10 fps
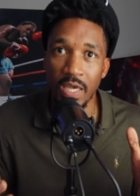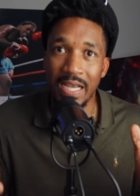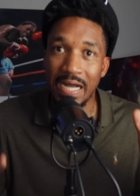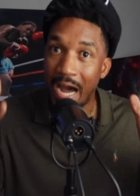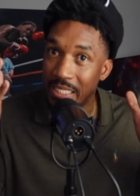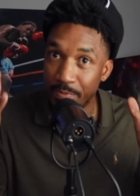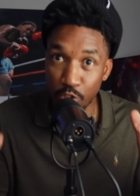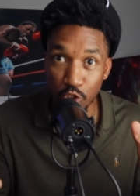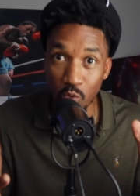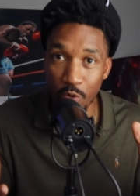And God has been
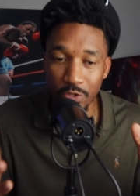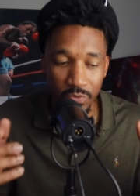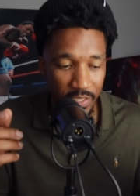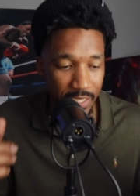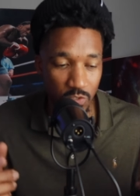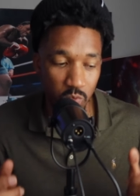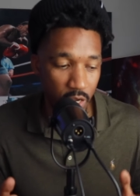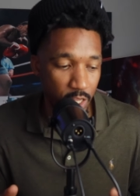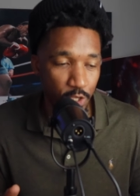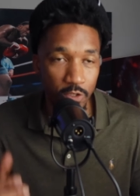showing you, and guess
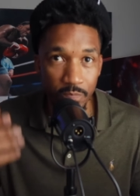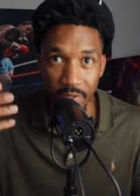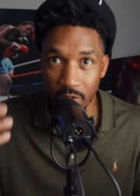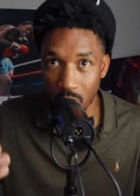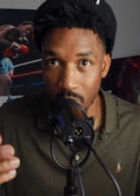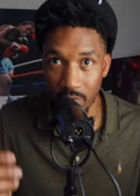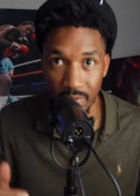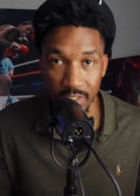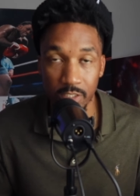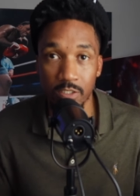what? You've been ignoring the
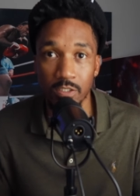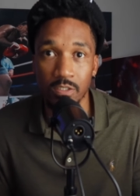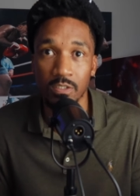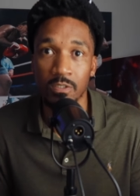message.